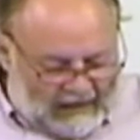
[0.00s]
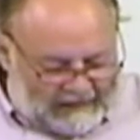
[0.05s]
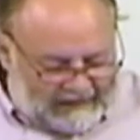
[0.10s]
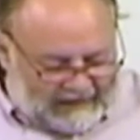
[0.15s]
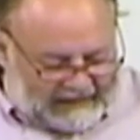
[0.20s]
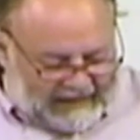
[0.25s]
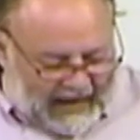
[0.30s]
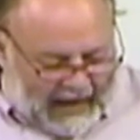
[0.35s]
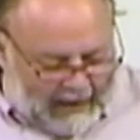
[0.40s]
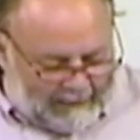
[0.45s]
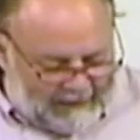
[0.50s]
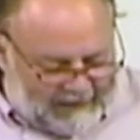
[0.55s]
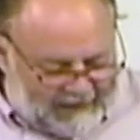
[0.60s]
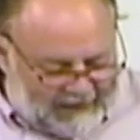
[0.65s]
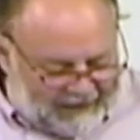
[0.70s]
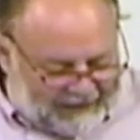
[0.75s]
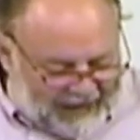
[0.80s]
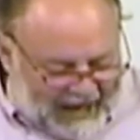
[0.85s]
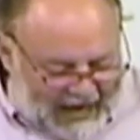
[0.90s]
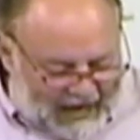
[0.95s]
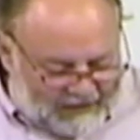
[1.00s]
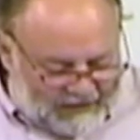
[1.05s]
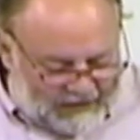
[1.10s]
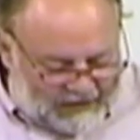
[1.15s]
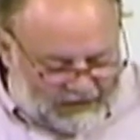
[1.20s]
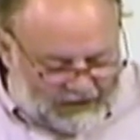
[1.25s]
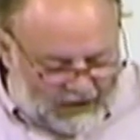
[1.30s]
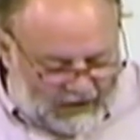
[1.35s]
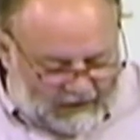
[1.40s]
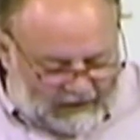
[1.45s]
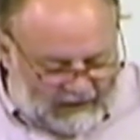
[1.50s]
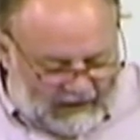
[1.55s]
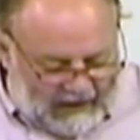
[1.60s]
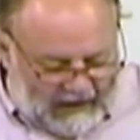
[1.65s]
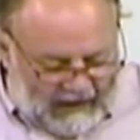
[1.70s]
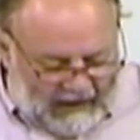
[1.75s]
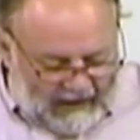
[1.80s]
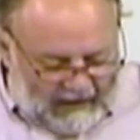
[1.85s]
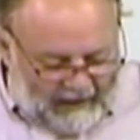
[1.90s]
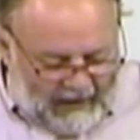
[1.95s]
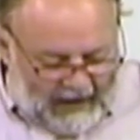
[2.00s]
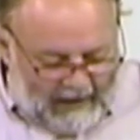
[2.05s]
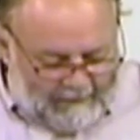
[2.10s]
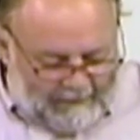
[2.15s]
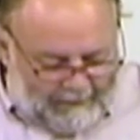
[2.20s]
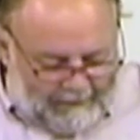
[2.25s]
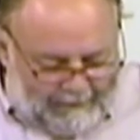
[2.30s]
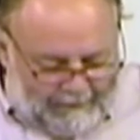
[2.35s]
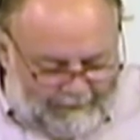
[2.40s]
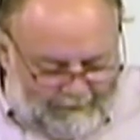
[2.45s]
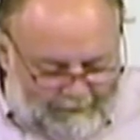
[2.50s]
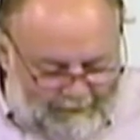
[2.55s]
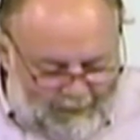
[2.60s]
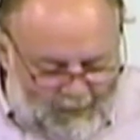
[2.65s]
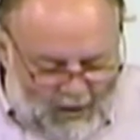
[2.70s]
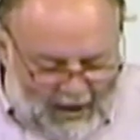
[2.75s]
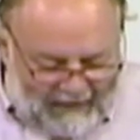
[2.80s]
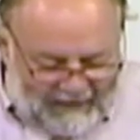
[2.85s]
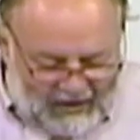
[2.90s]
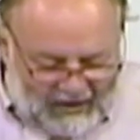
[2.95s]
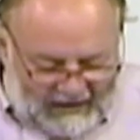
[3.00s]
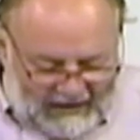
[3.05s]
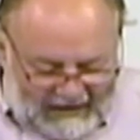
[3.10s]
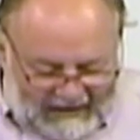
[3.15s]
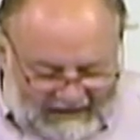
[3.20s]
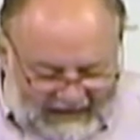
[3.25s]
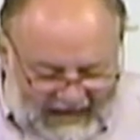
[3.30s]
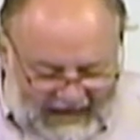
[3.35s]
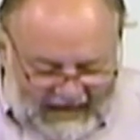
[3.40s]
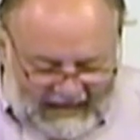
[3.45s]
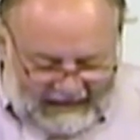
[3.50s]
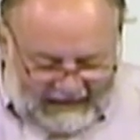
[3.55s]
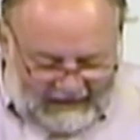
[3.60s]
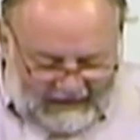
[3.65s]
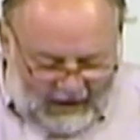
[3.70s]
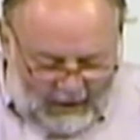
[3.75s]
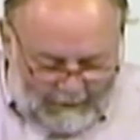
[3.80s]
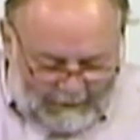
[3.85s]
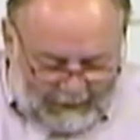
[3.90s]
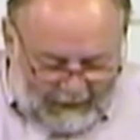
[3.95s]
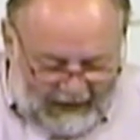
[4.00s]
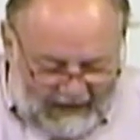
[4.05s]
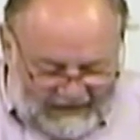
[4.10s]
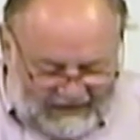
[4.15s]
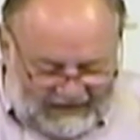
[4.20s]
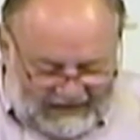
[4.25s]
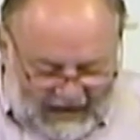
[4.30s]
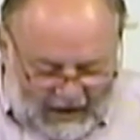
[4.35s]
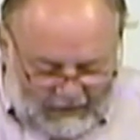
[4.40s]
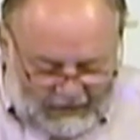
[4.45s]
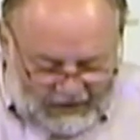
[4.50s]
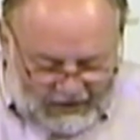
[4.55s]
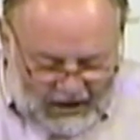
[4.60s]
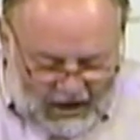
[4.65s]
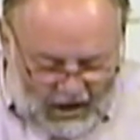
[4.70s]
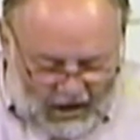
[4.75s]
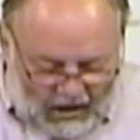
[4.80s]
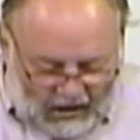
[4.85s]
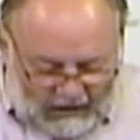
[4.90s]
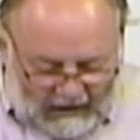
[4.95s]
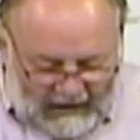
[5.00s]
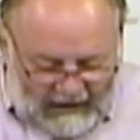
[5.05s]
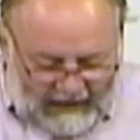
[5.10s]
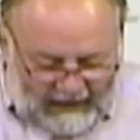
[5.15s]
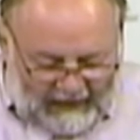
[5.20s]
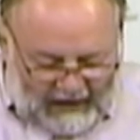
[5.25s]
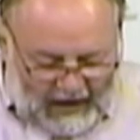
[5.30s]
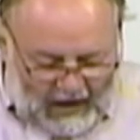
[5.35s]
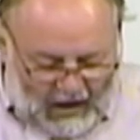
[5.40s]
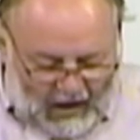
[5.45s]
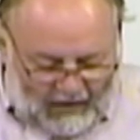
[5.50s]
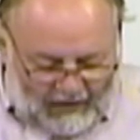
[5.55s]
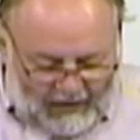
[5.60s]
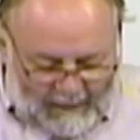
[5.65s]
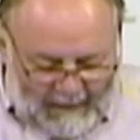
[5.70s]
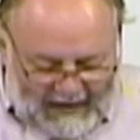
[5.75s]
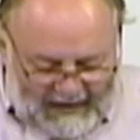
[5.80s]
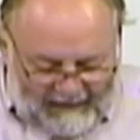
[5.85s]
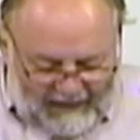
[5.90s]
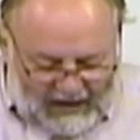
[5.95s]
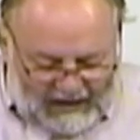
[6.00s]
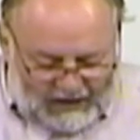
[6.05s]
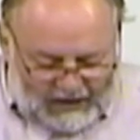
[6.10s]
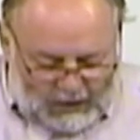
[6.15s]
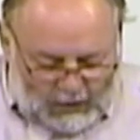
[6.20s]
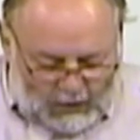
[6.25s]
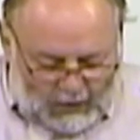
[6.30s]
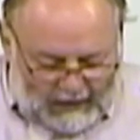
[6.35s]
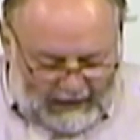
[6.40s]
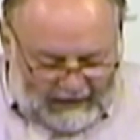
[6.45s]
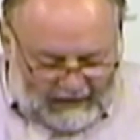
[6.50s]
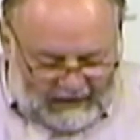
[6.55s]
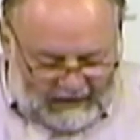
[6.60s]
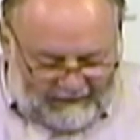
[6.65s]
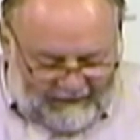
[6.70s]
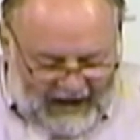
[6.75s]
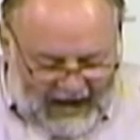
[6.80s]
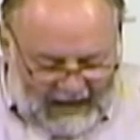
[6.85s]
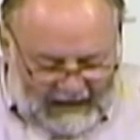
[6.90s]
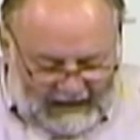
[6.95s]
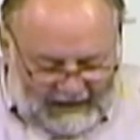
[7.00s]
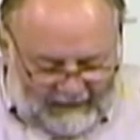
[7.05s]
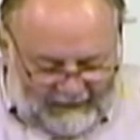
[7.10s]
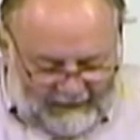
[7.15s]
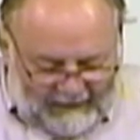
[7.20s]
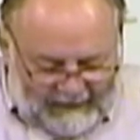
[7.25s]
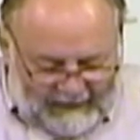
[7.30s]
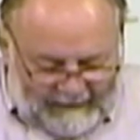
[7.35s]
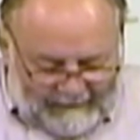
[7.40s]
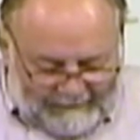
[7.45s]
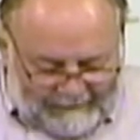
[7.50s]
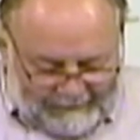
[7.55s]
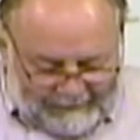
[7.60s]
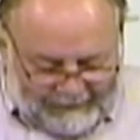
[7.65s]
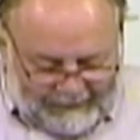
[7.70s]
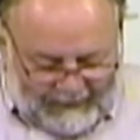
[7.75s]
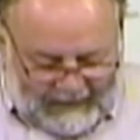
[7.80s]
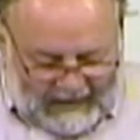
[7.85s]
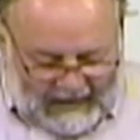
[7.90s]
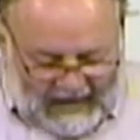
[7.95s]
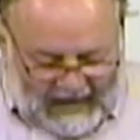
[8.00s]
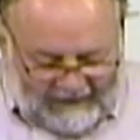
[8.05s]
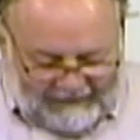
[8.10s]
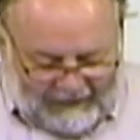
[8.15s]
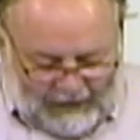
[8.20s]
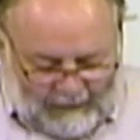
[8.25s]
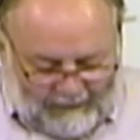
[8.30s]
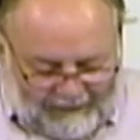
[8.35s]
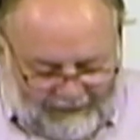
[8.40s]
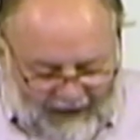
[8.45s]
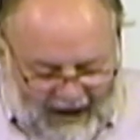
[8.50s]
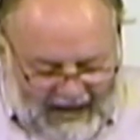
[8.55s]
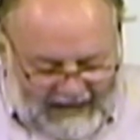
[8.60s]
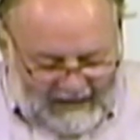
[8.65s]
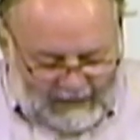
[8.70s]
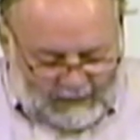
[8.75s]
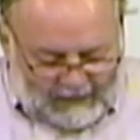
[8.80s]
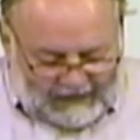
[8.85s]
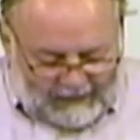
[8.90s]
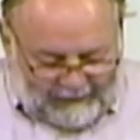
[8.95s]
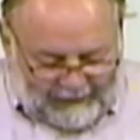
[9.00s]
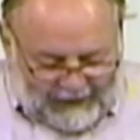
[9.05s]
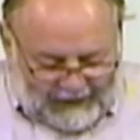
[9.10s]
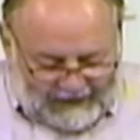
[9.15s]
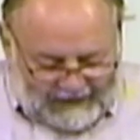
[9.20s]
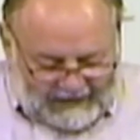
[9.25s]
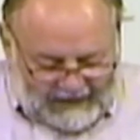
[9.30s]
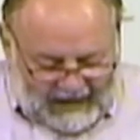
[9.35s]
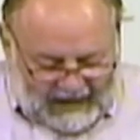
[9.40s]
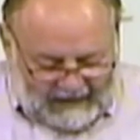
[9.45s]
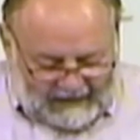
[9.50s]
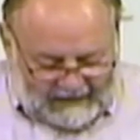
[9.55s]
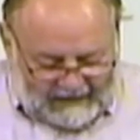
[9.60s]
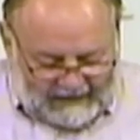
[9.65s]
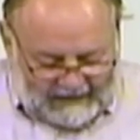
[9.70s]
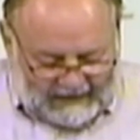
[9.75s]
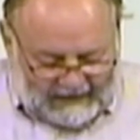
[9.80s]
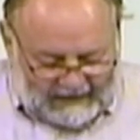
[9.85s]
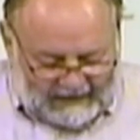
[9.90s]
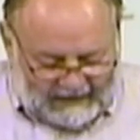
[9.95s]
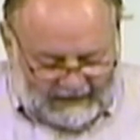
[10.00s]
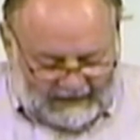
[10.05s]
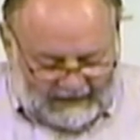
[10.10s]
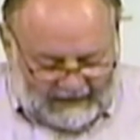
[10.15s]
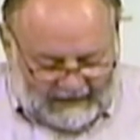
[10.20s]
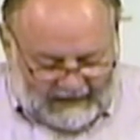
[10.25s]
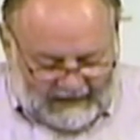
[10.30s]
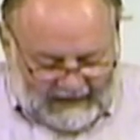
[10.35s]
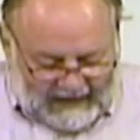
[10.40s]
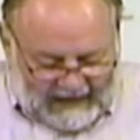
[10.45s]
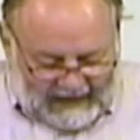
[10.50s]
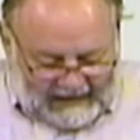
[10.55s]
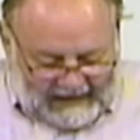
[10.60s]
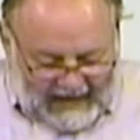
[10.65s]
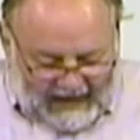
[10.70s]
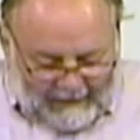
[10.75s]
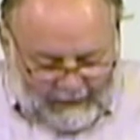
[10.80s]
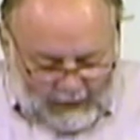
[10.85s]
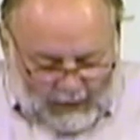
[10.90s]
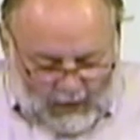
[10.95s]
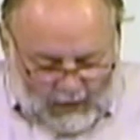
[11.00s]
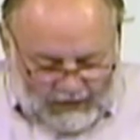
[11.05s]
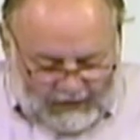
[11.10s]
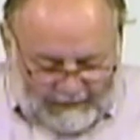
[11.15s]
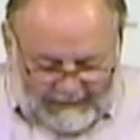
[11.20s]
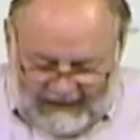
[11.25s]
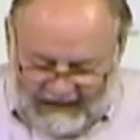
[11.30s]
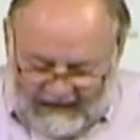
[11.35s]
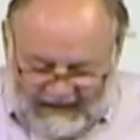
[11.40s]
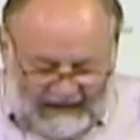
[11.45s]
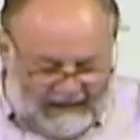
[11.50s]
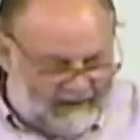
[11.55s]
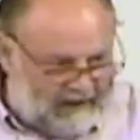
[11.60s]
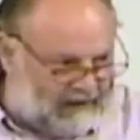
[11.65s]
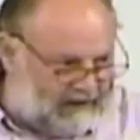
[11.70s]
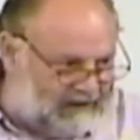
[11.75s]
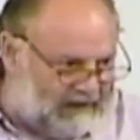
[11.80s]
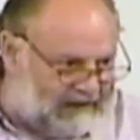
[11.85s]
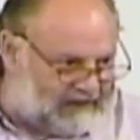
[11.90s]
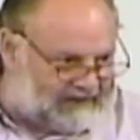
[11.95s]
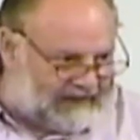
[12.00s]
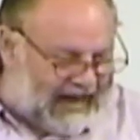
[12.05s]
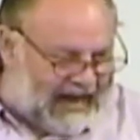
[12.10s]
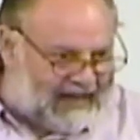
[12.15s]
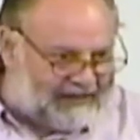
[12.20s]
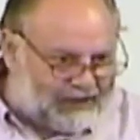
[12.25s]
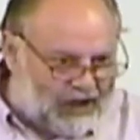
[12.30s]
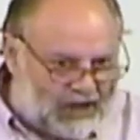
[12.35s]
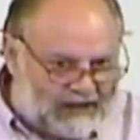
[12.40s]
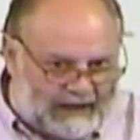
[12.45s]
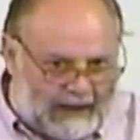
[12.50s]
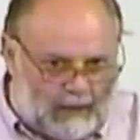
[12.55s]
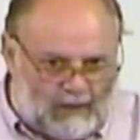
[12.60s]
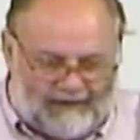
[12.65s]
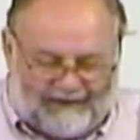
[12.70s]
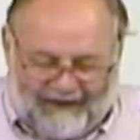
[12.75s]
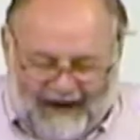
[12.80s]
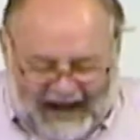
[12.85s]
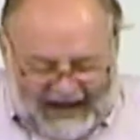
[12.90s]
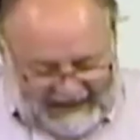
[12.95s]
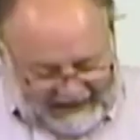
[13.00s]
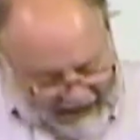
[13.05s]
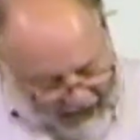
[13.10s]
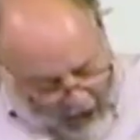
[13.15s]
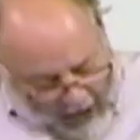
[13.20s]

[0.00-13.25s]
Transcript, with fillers: Under the captain of the thousand took thy there and take their pledge. And now Saul and they, all the men of Israel were in the valley of after fighting with the Philistines. And David rose up. He, his dad thought they were fighting.